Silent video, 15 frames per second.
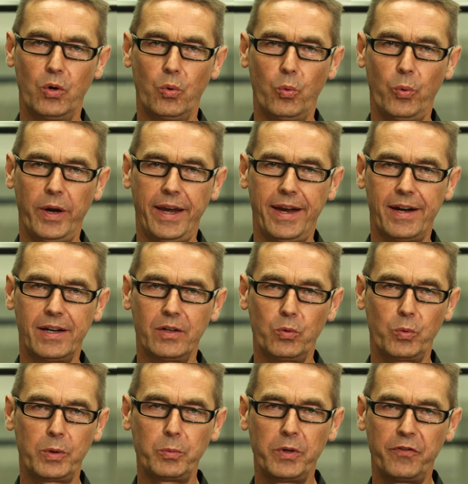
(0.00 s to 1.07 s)
where
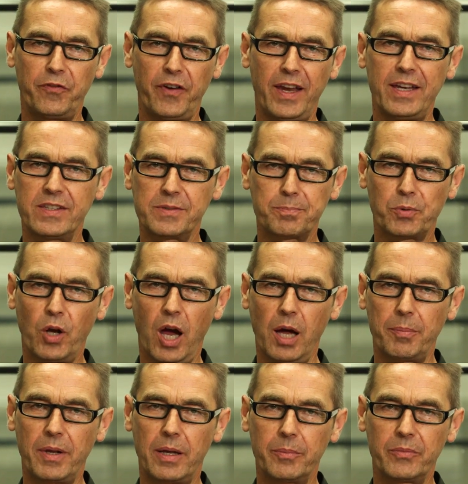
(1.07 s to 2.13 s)
when we face
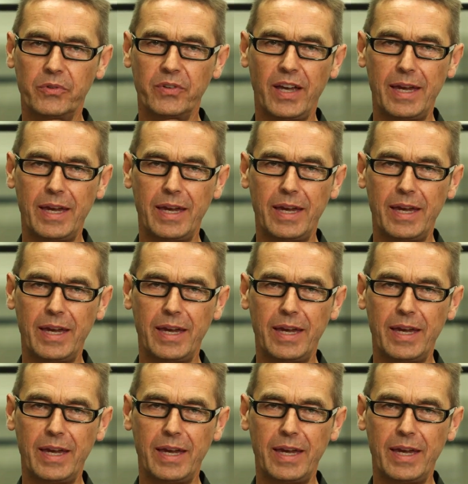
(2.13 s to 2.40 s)
problems,